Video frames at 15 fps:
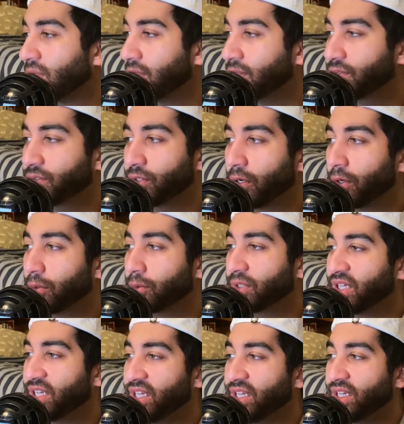So
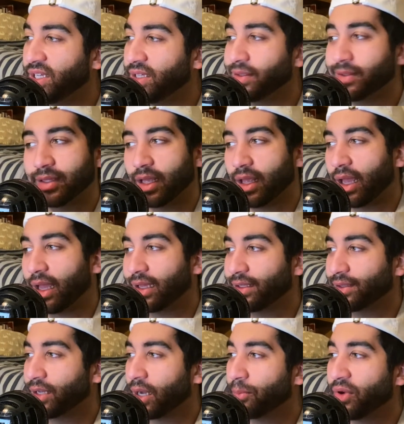
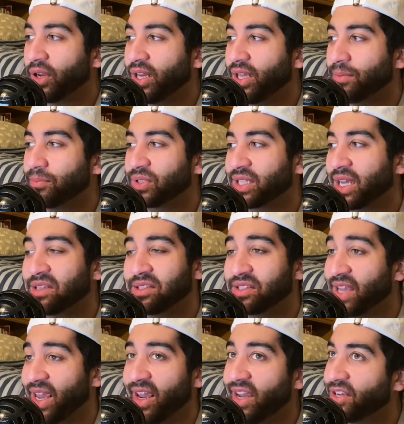Tom Brady, besides his
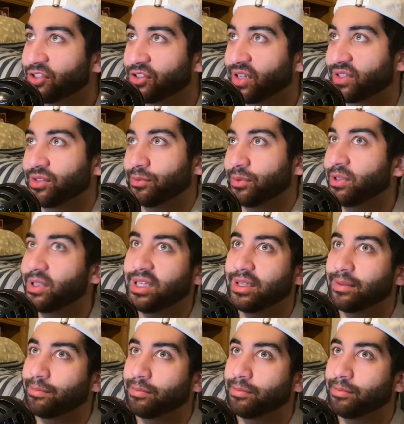age, doesn't really